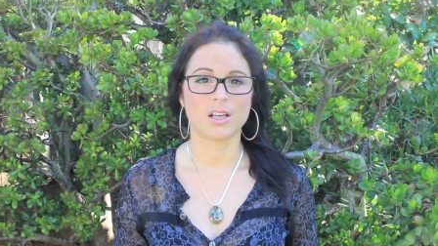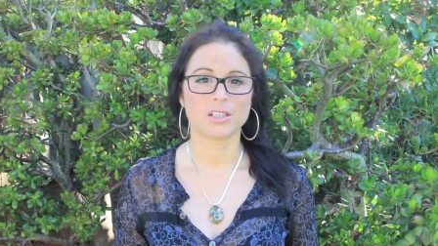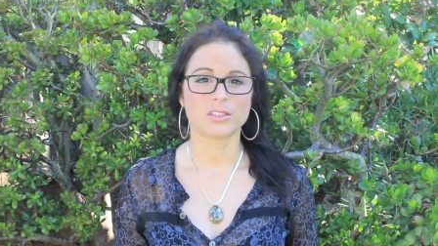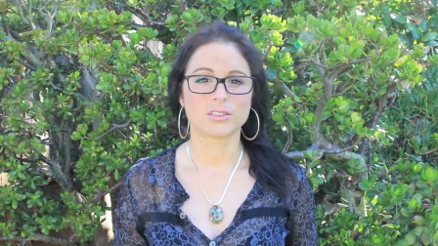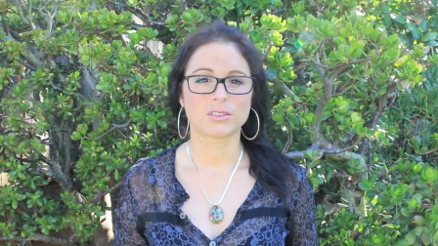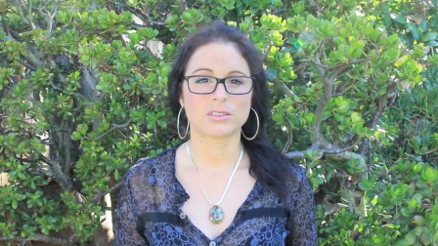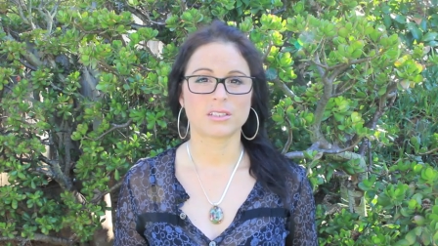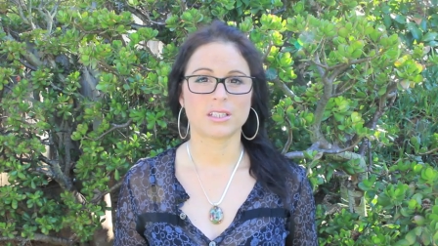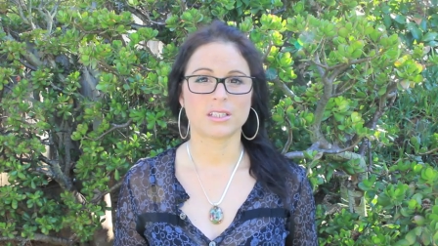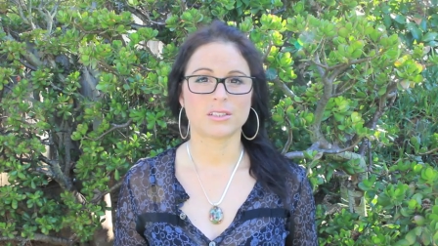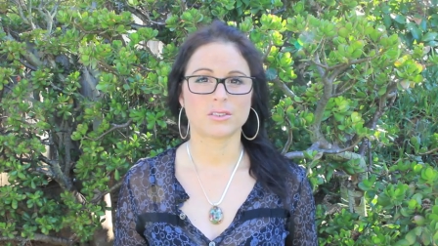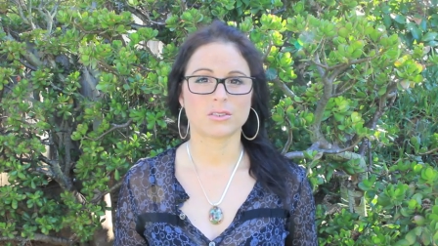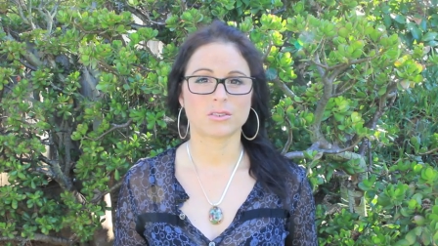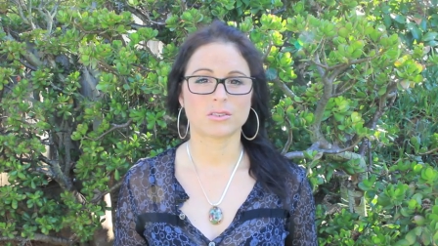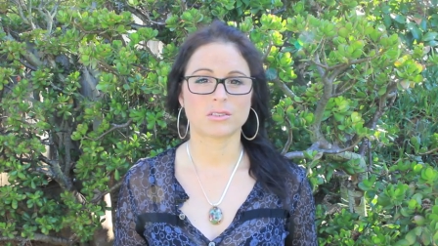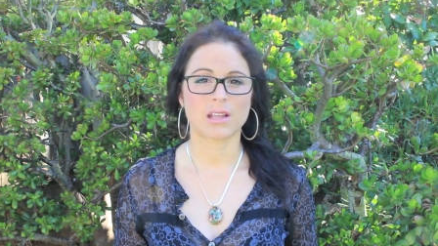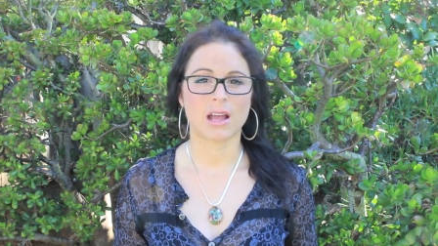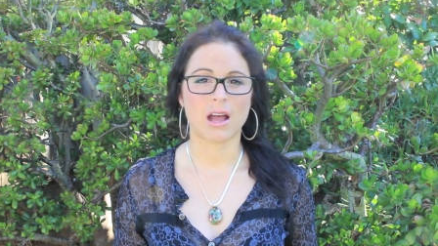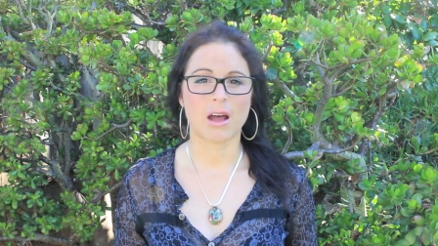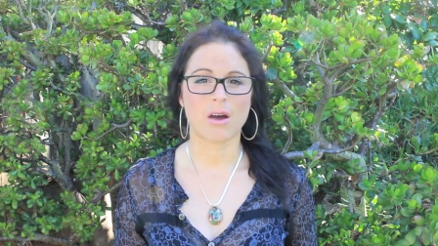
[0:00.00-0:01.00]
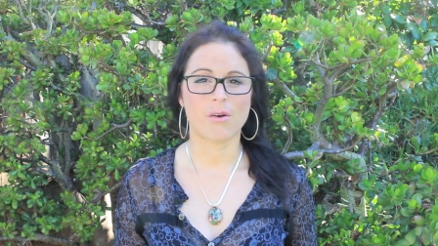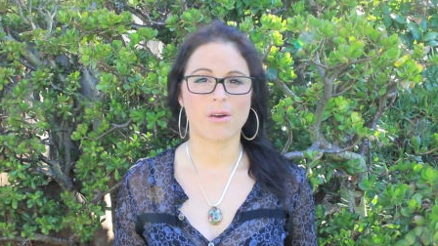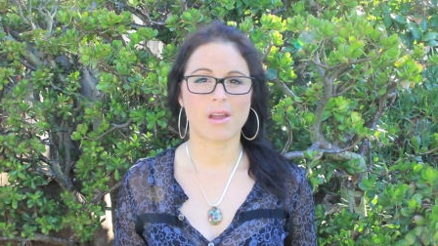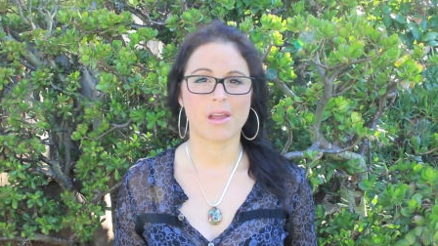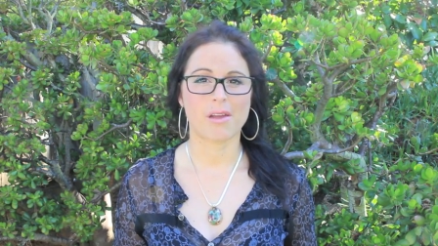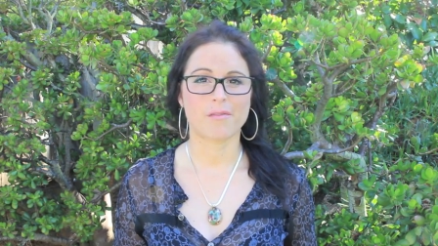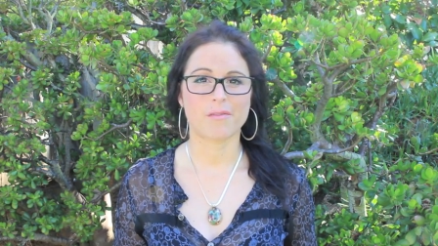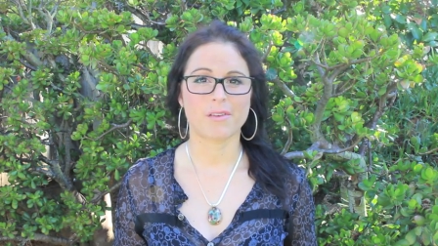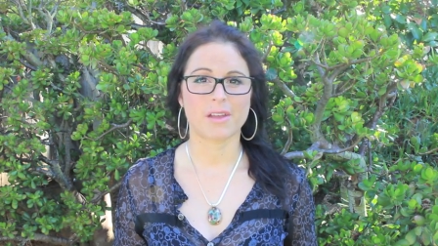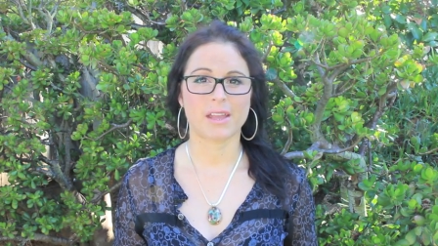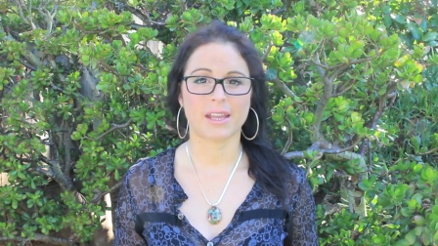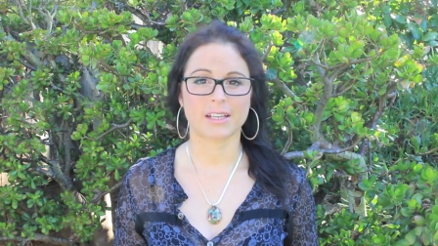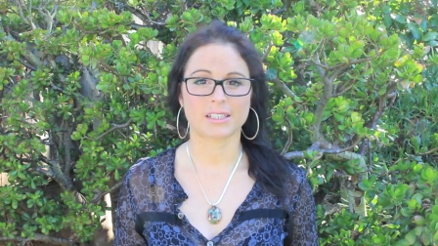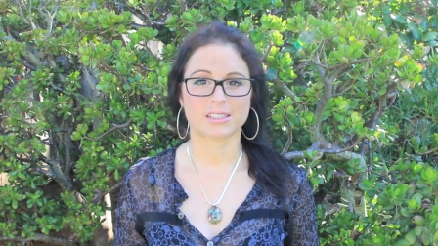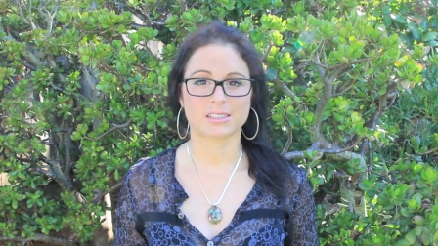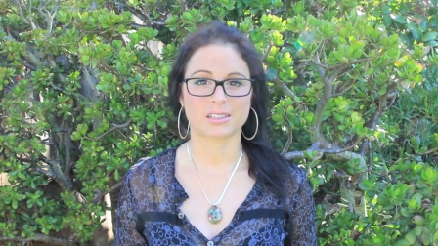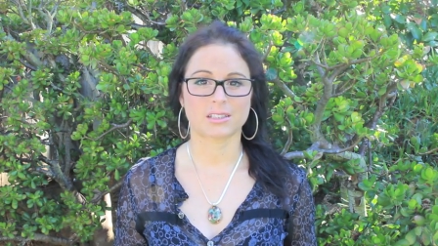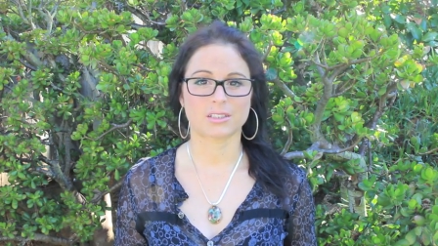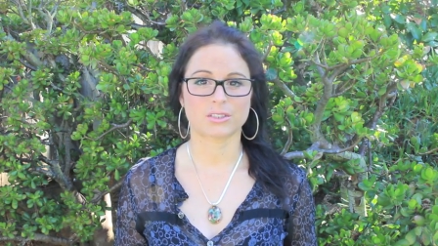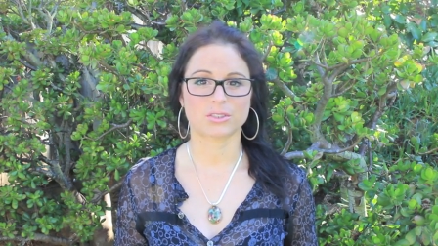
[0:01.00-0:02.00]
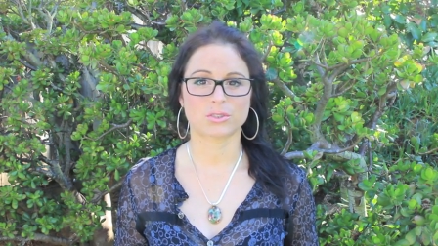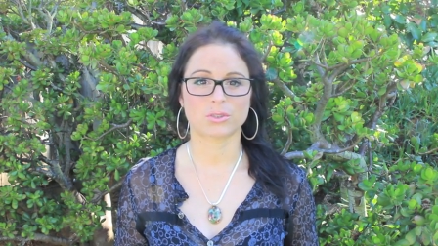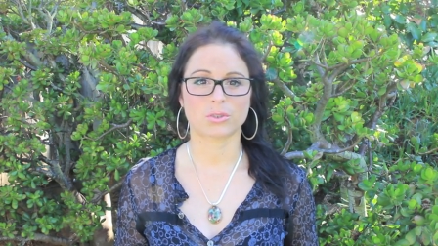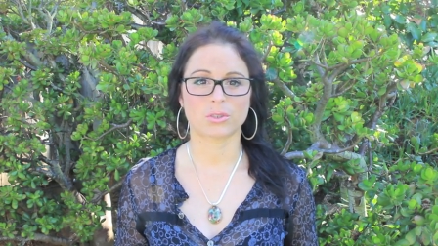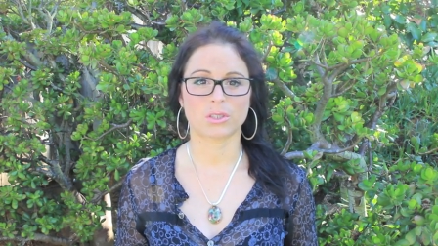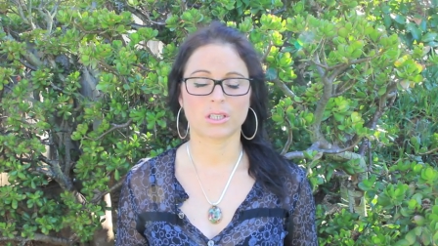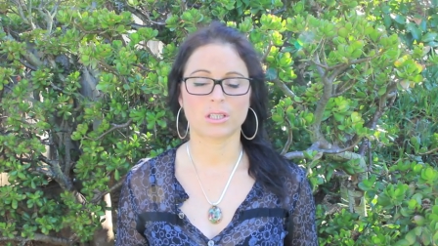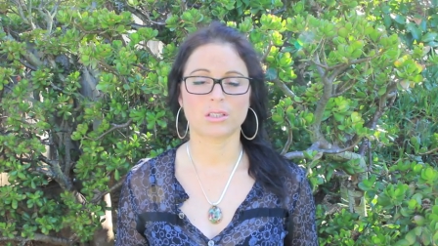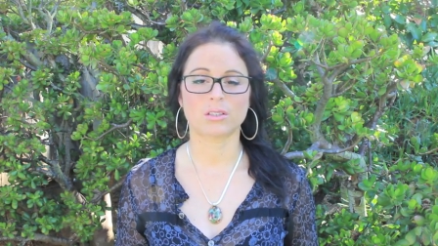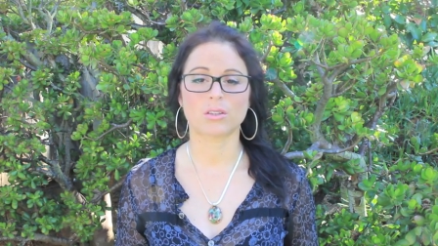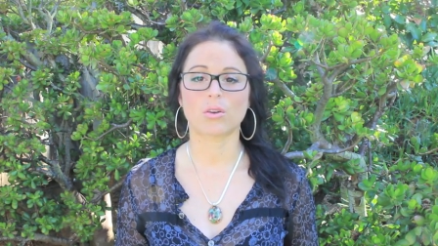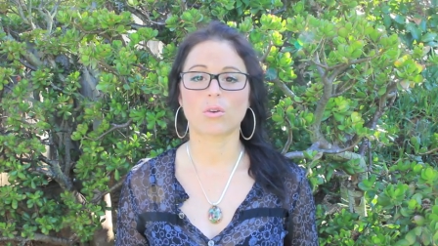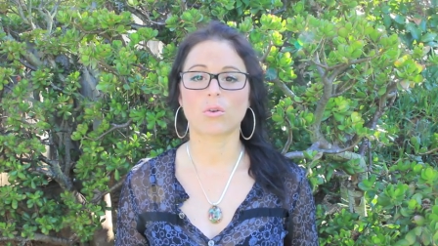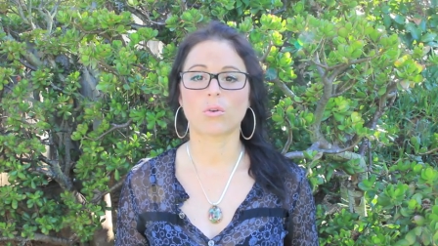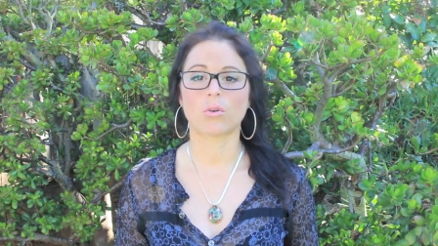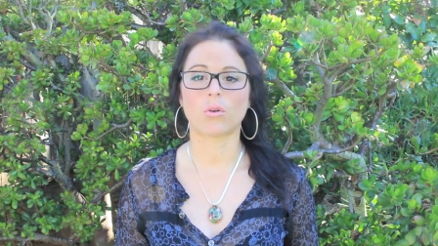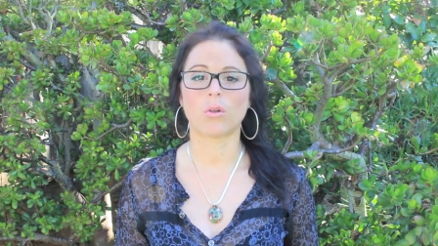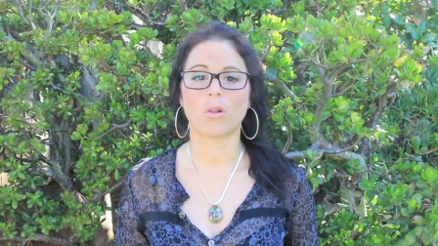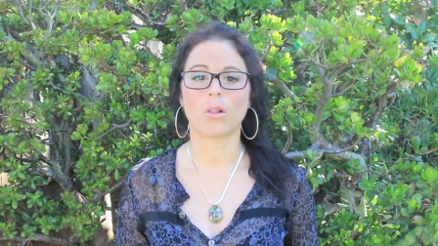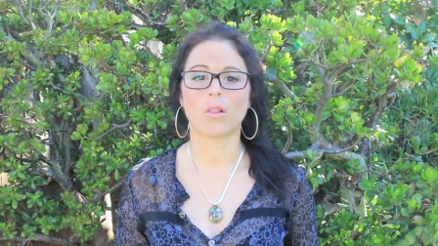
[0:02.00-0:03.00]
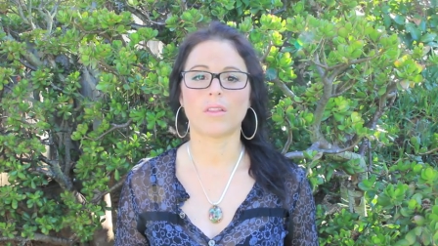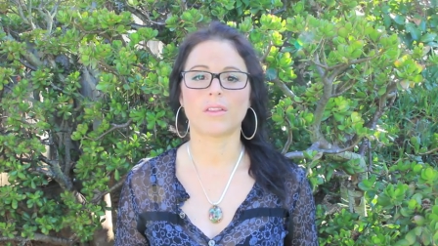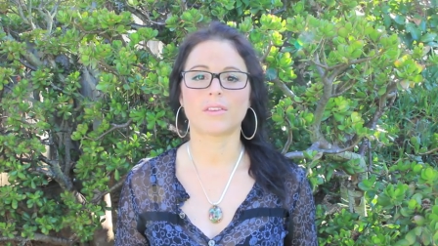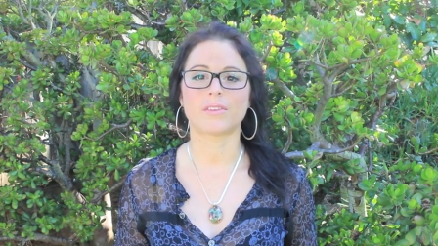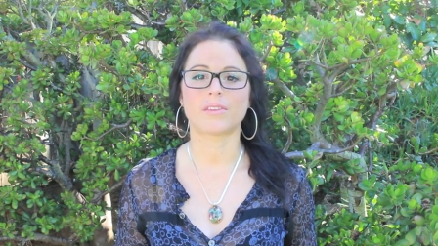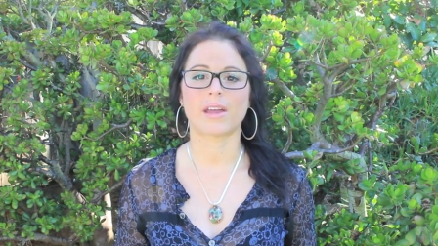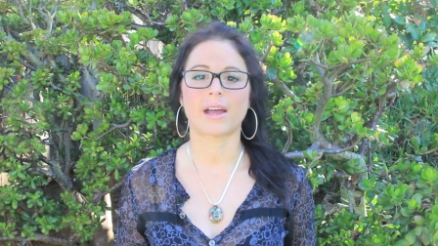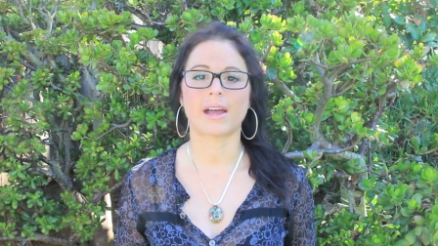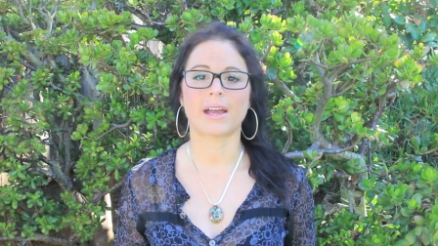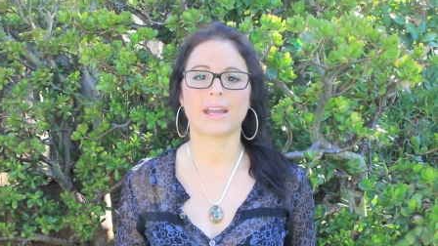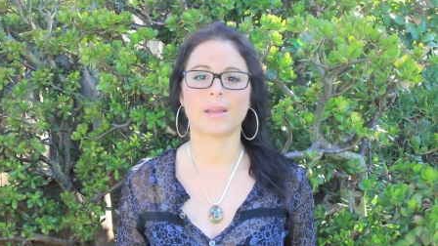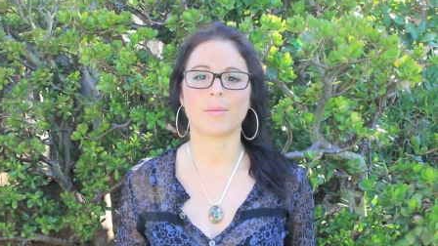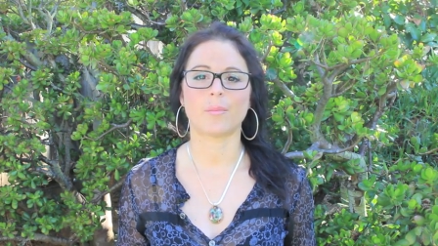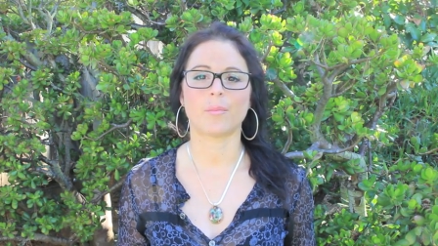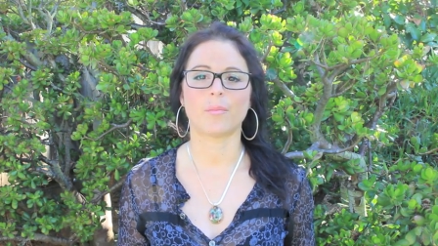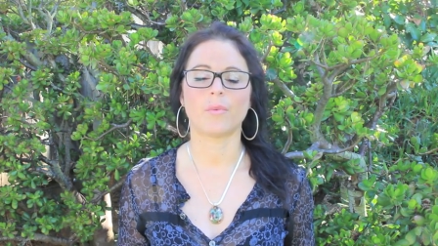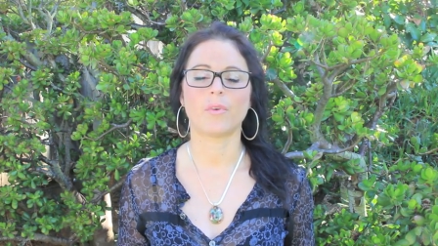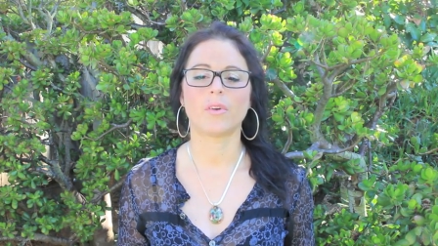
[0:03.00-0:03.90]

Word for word: so that you now have access to it all the time.